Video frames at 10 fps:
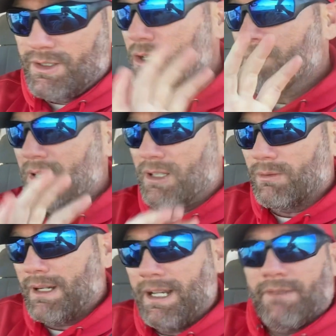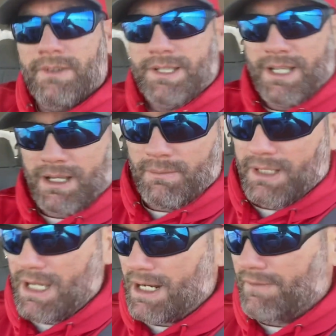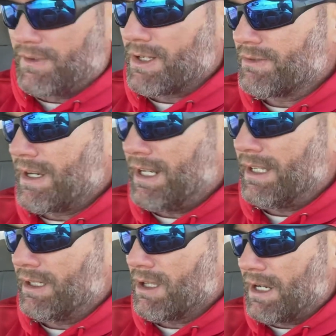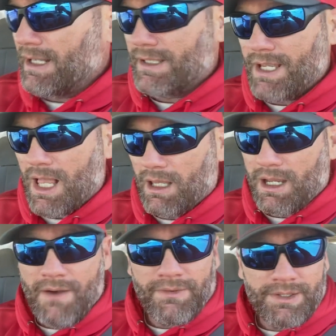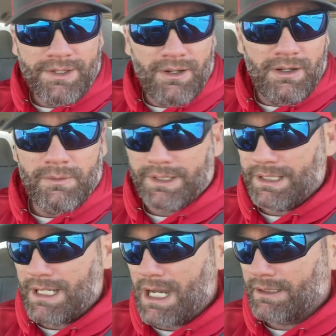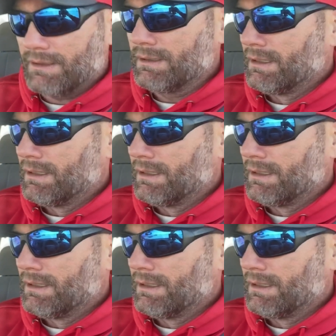Excuse my little rant here for a second, but kind of frustrating. You know, I had a teleconference call with the doctor